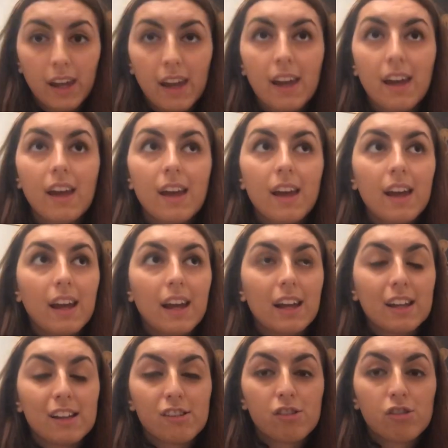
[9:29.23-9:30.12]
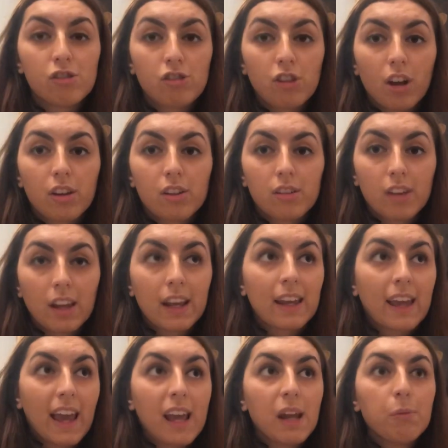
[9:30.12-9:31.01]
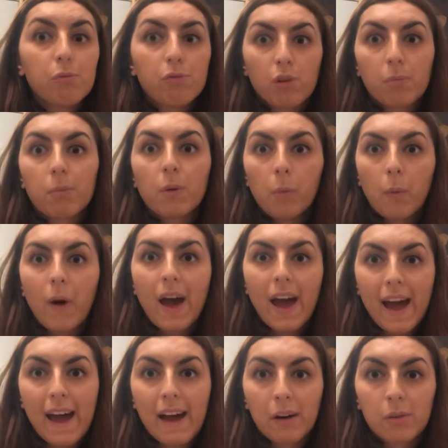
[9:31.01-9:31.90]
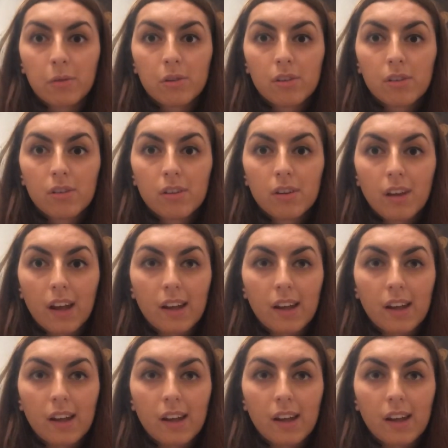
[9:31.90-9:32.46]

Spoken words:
it. It came from the warehouse